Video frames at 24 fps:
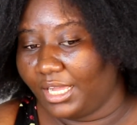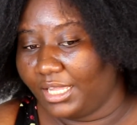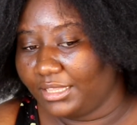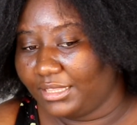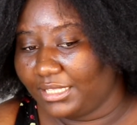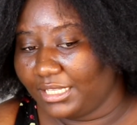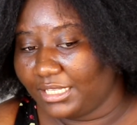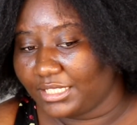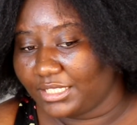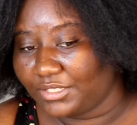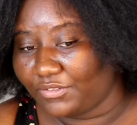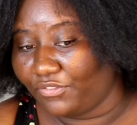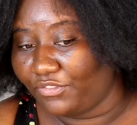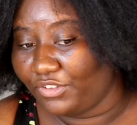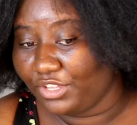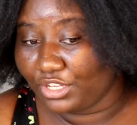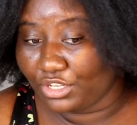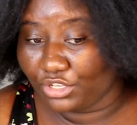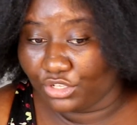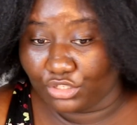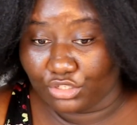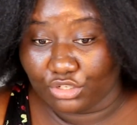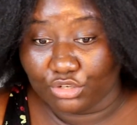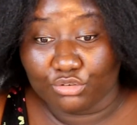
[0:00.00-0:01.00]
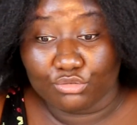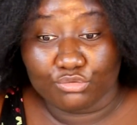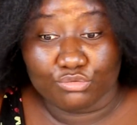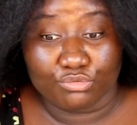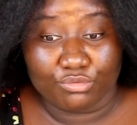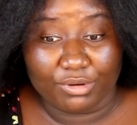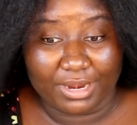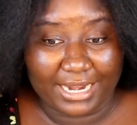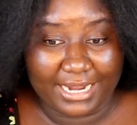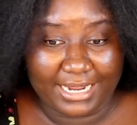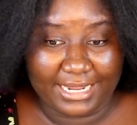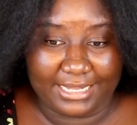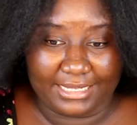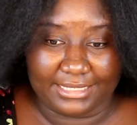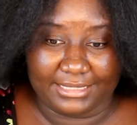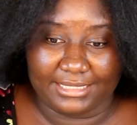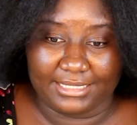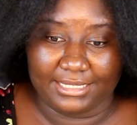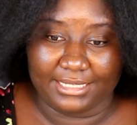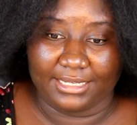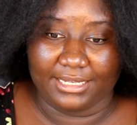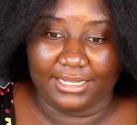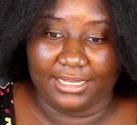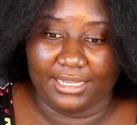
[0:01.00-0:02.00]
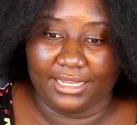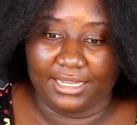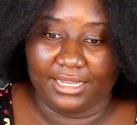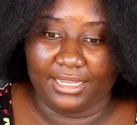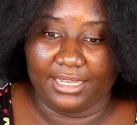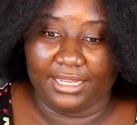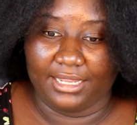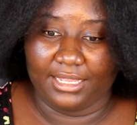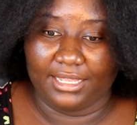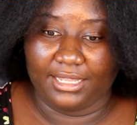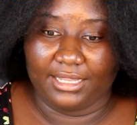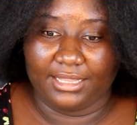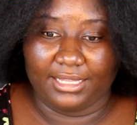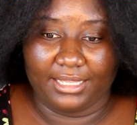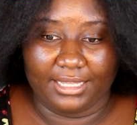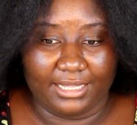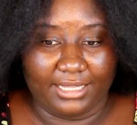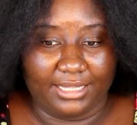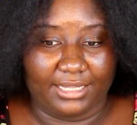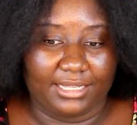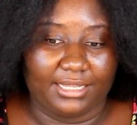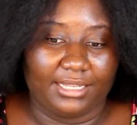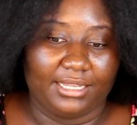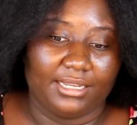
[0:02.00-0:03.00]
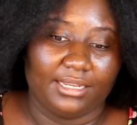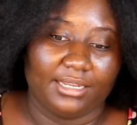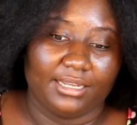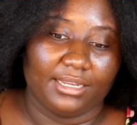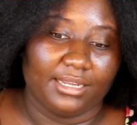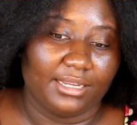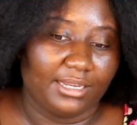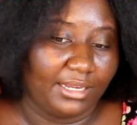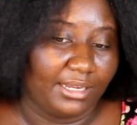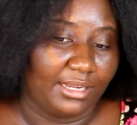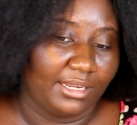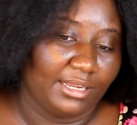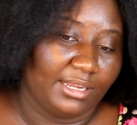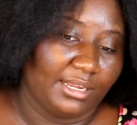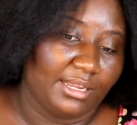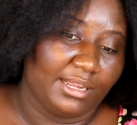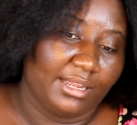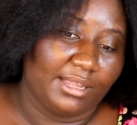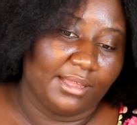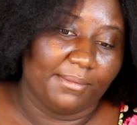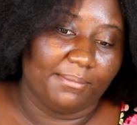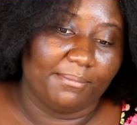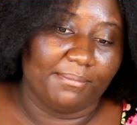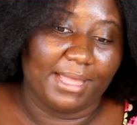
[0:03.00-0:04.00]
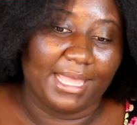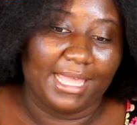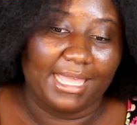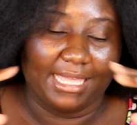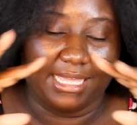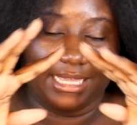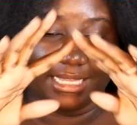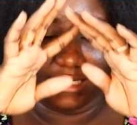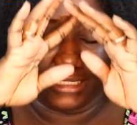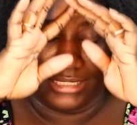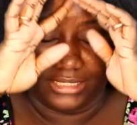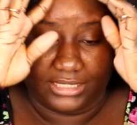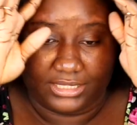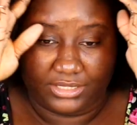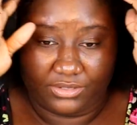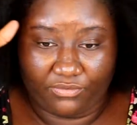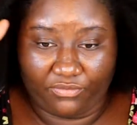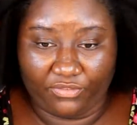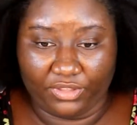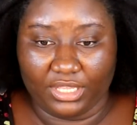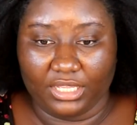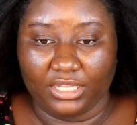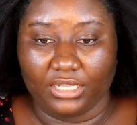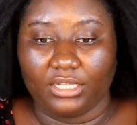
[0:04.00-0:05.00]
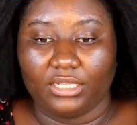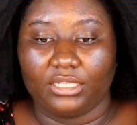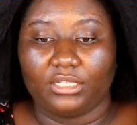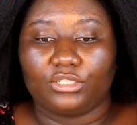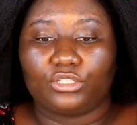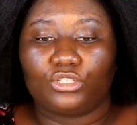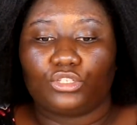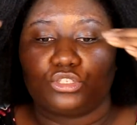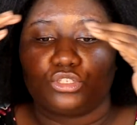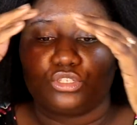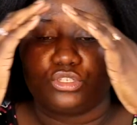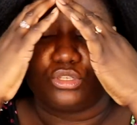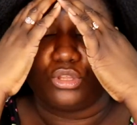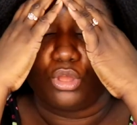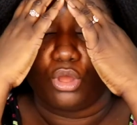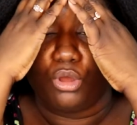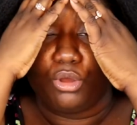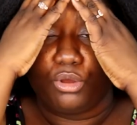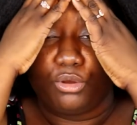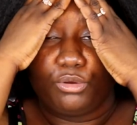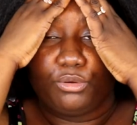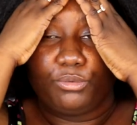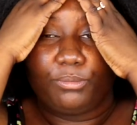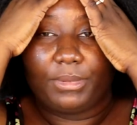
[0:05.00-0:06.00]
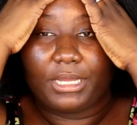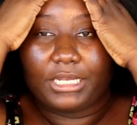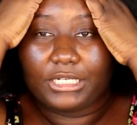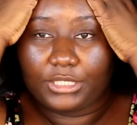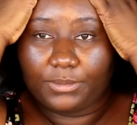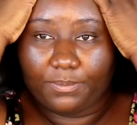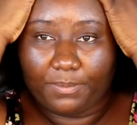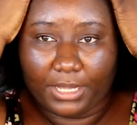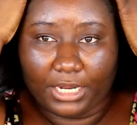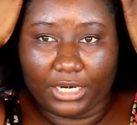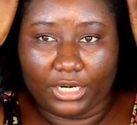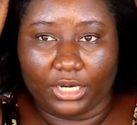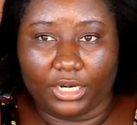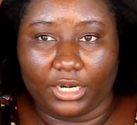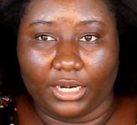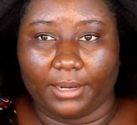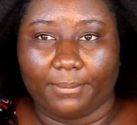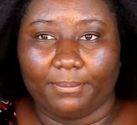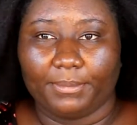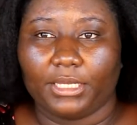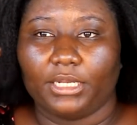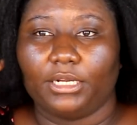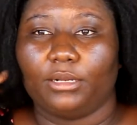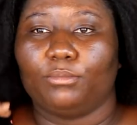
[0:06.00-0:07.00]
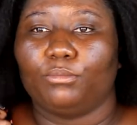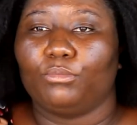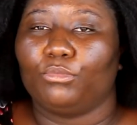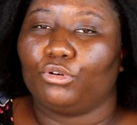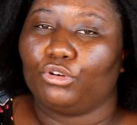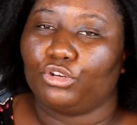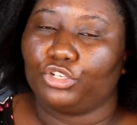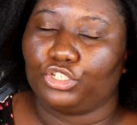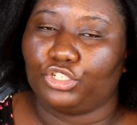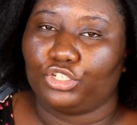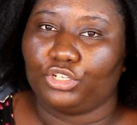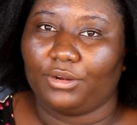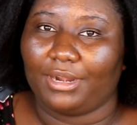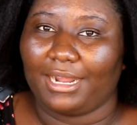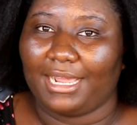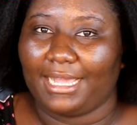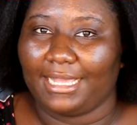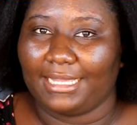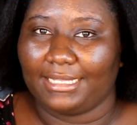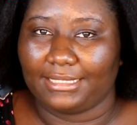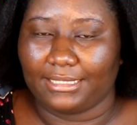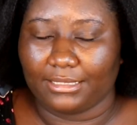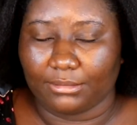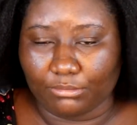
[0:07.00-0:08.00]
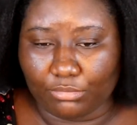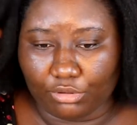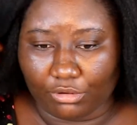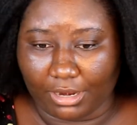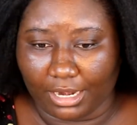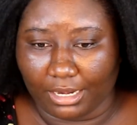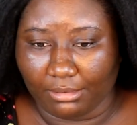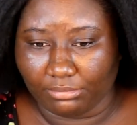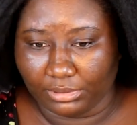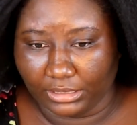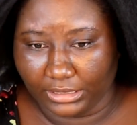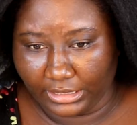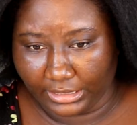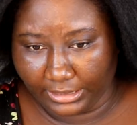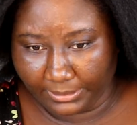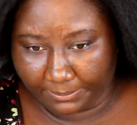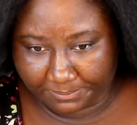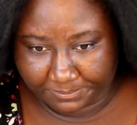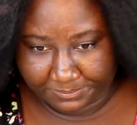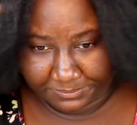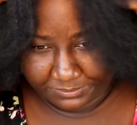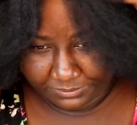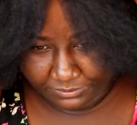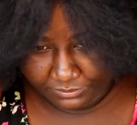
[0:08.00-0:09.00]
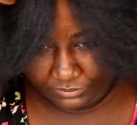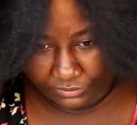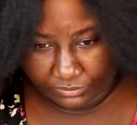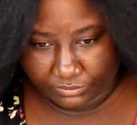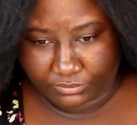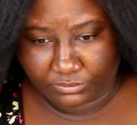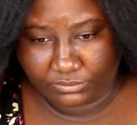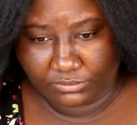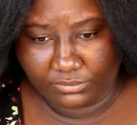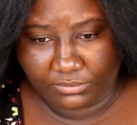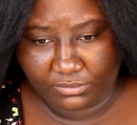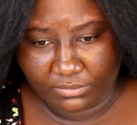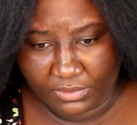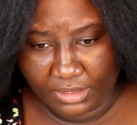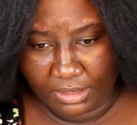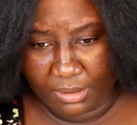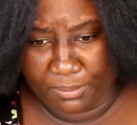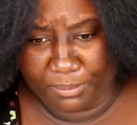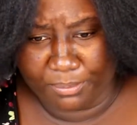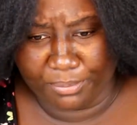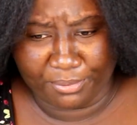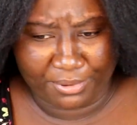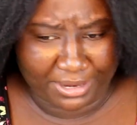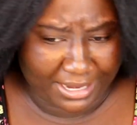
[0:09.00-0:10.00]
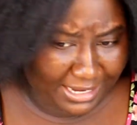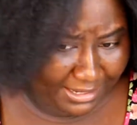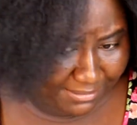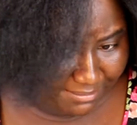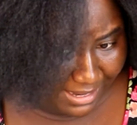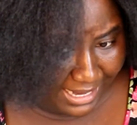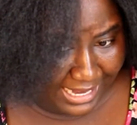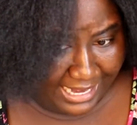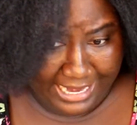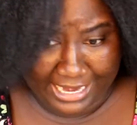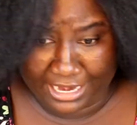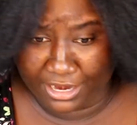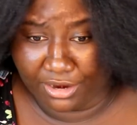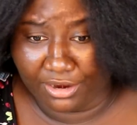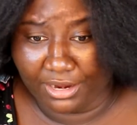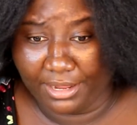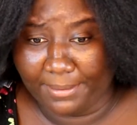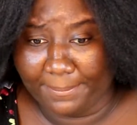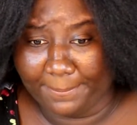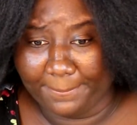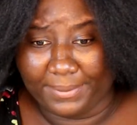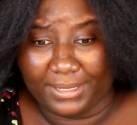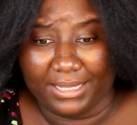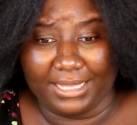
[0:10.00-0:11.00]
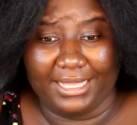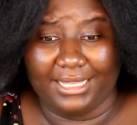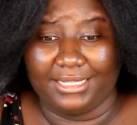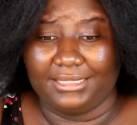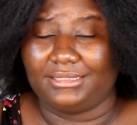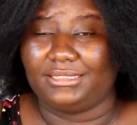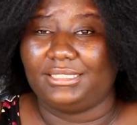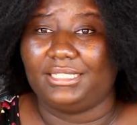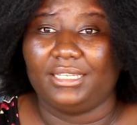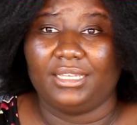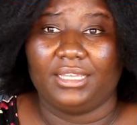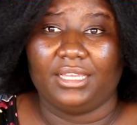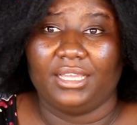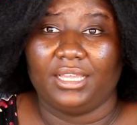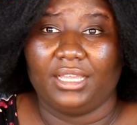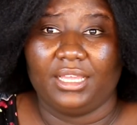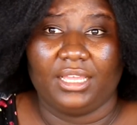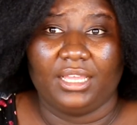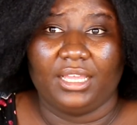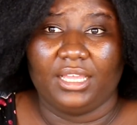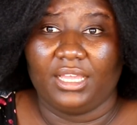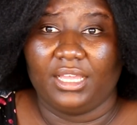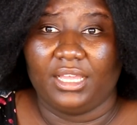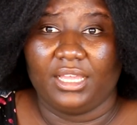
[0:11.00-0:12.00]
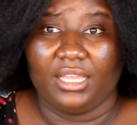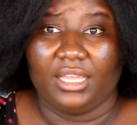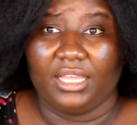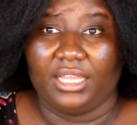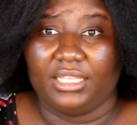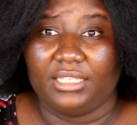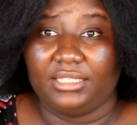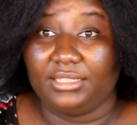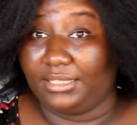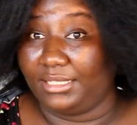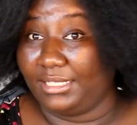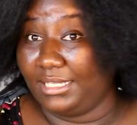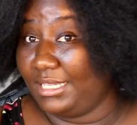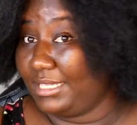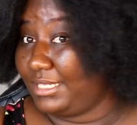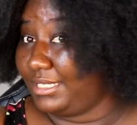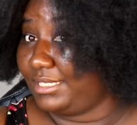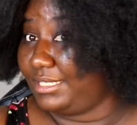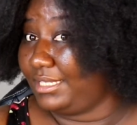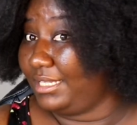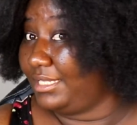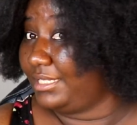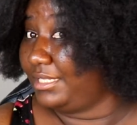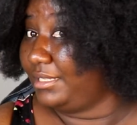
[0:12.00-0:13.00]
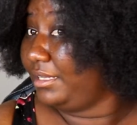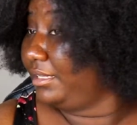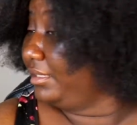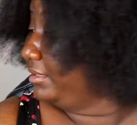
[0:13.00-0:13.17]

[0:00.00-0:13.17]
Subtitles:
this feels great. Like my ends feel so much better. I'm gonna moisturize and probably braid my hair up, but this is